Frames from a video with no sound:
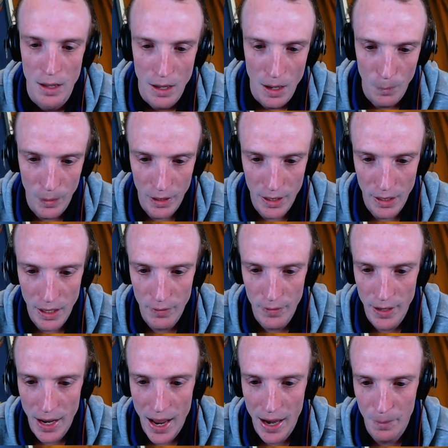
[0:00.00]
And we can
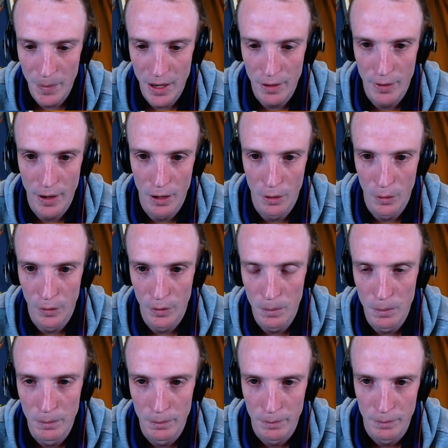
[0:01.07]
even Acme of
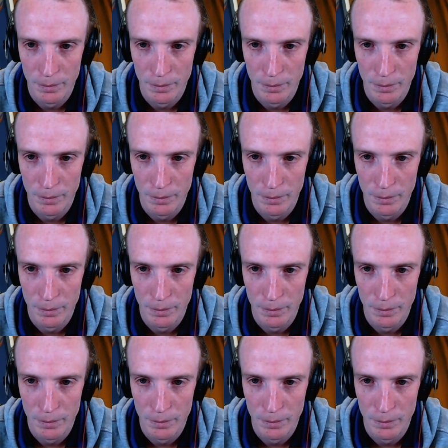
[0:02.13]
Heroism,